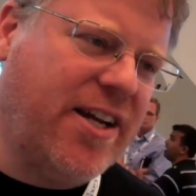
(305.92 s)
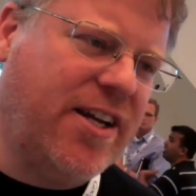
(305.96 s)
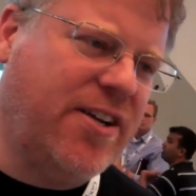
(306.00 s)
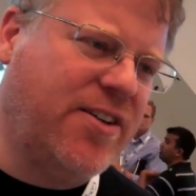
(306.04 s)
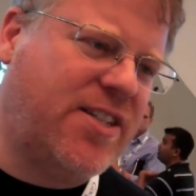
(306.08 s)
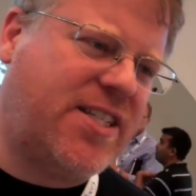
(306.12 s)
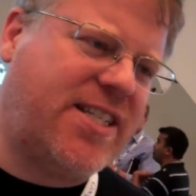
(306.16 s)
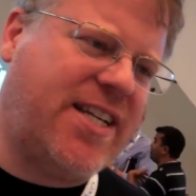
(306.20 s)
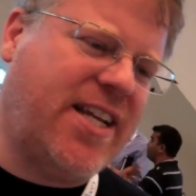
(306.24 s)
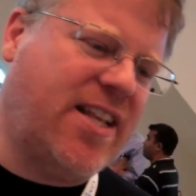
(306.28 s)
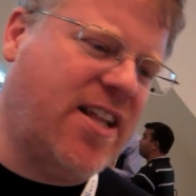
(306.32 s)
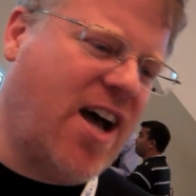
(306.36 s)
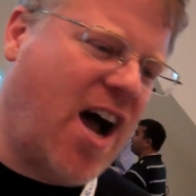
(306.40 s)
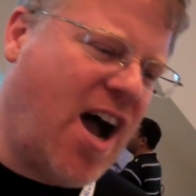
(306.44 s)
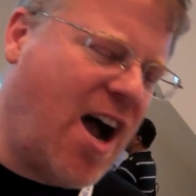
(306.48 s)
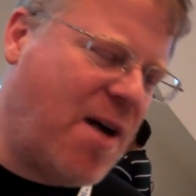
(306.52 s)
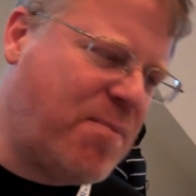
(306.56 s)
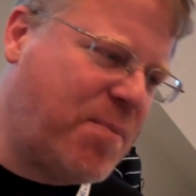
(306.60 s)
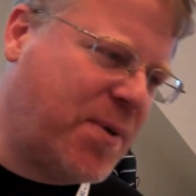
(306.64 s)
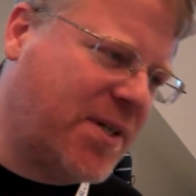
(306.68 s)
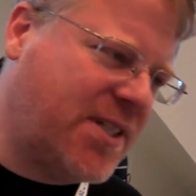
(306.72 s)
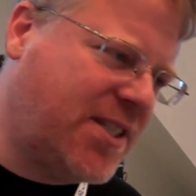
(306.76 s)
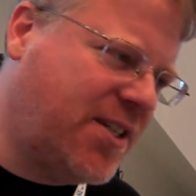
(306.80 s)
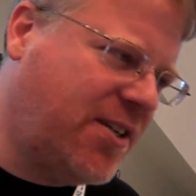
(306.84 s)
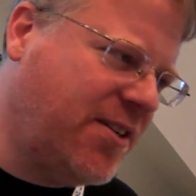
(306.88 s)
you see the
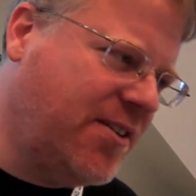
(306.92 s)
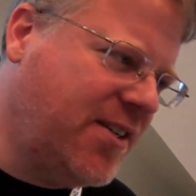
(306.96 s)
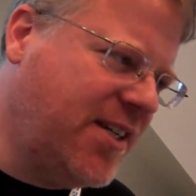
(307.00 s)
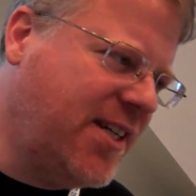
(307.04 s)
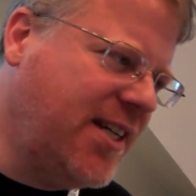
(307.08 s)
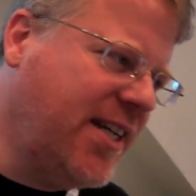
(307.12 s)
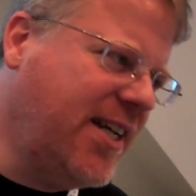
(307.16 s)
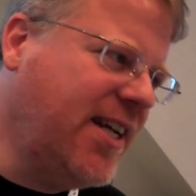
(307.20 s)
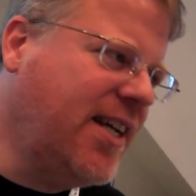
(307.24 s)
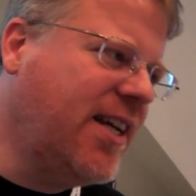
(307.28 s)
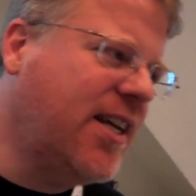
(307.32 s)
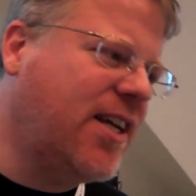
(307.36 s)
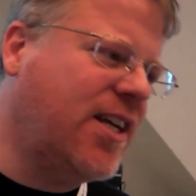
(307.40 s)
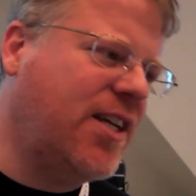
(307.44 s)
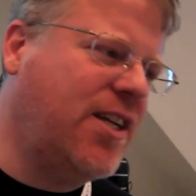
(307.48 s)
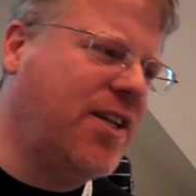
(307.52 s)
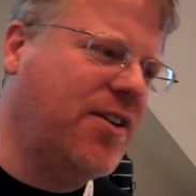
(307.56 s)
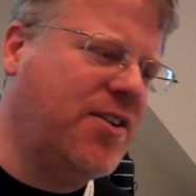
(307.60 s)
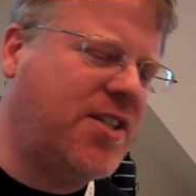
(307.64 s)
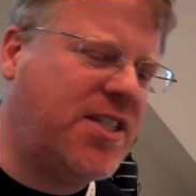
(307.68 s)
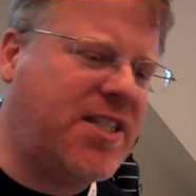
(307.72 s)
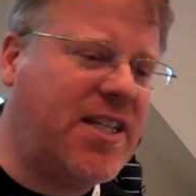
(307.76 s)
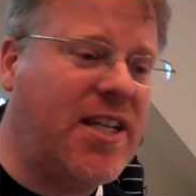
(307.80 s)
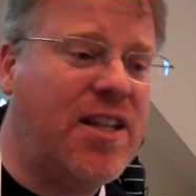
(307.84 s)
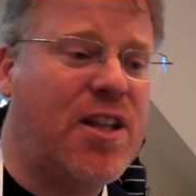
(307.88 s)
opportunity,
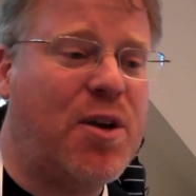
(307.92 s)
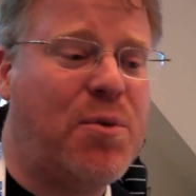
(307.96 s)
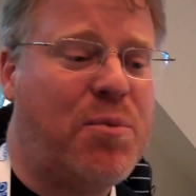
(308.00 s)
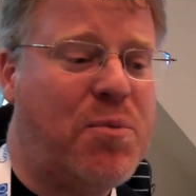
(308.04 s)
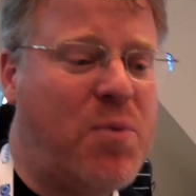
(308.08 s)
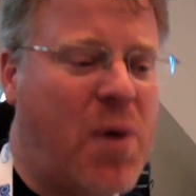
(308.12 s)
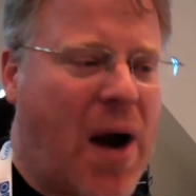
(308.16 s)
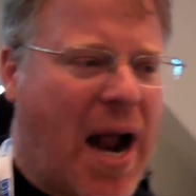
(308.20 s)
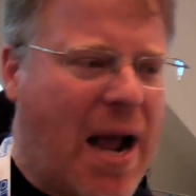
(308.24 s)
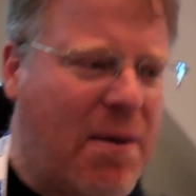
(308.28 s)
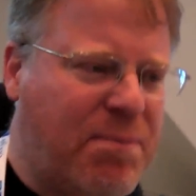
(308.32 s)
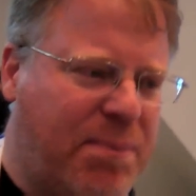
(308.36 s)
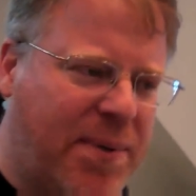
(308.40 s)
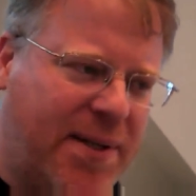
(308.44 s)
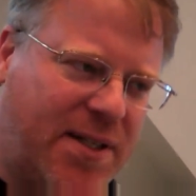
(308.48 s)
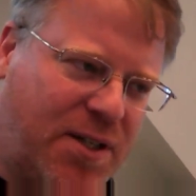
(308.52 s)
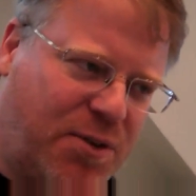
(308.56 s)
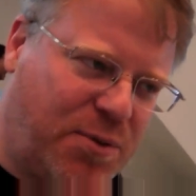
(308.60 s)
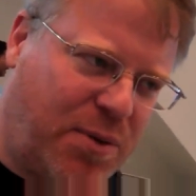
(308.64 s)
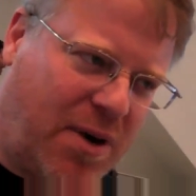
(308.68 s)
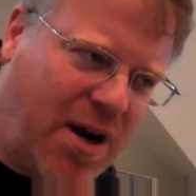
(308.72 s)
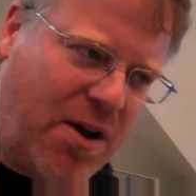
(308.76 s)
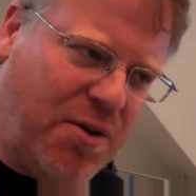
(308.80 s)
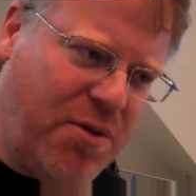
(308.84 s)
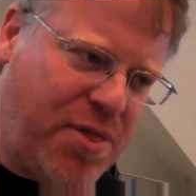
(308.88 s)
you see the rapid
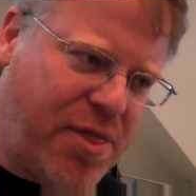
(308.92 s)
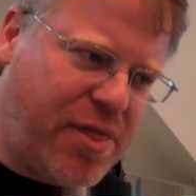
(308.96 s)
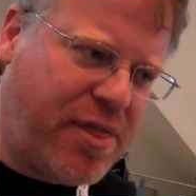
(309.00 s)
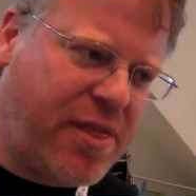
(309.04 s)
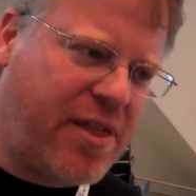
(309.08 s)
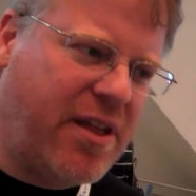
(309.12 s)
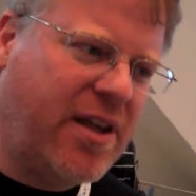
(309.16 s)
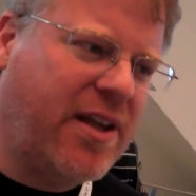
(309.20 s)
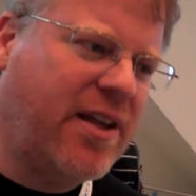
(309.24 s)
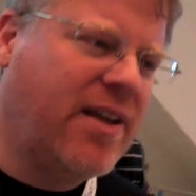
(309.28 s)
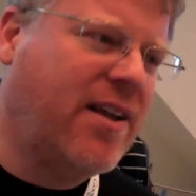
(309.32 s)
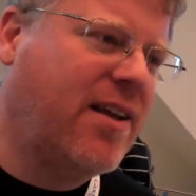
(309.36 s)
growth.